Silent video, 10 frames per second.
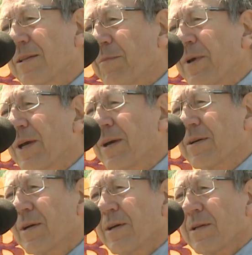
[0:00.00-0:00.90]
to be
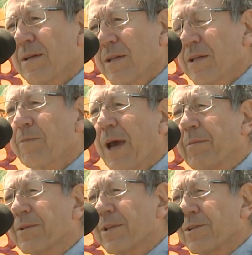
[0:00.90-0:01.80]
here, to be
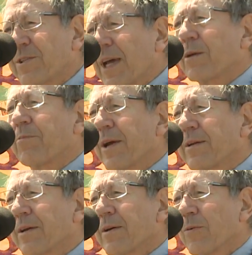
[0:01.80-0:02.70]
able to
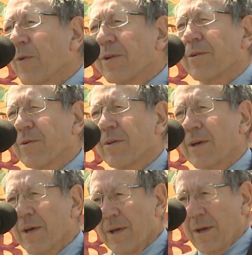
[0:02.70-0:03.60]
celebrate with you
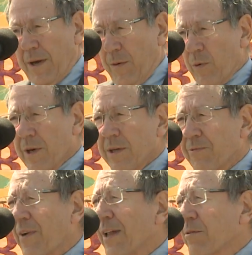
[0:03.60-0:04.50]
the
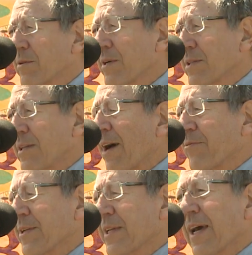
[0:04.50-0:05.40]
World Falun
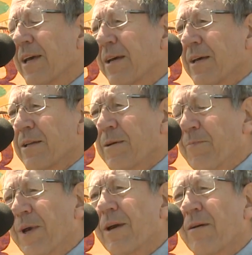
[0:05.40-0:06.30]
Dafa Day, to
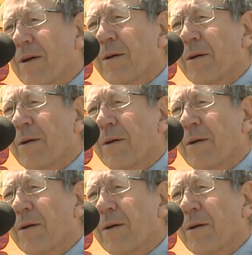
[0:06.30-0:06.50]
be here on a